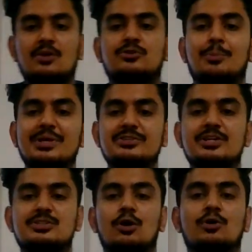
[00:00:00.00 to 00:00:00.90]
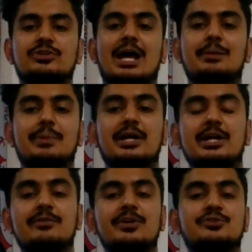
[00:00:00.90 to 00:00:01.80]
So business laws help
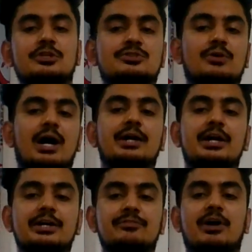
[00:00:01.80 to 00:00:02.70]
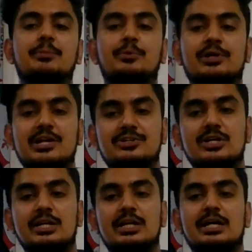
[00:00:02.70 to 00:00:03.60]
individuals to identify
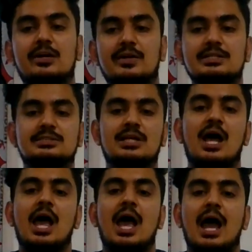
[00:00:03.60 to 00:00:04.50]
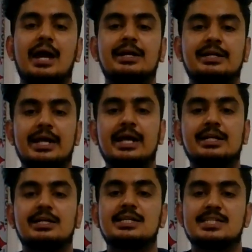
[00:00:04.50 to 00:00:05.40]
potential legal risks and
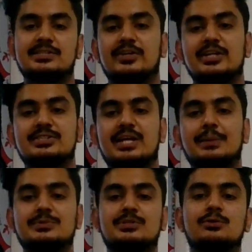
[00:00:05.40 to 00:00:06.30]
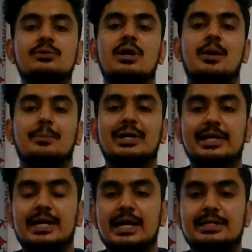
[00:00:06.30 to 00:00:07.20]
take necessary steps to
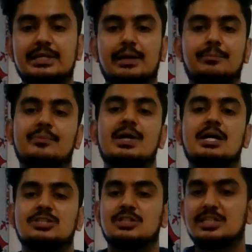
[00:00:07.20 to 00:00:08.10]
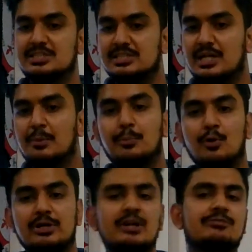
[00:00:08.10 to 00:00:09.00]
mitigate them. So this is
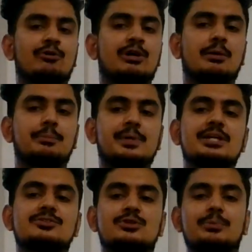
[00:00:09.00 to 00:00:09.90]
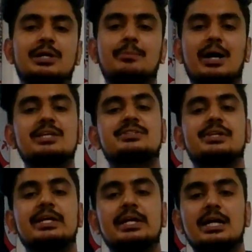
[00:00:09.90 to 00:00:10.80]
important for companies to minimize
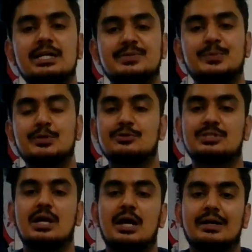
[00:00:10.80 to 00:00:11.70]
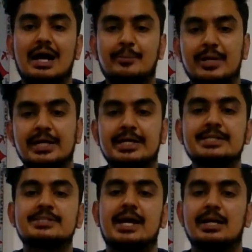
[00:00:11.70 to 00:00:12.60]
legal disputes,
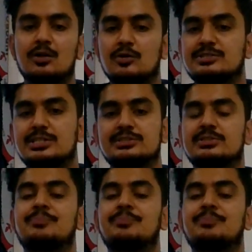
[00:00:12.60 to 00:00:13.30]
liabilities and losses.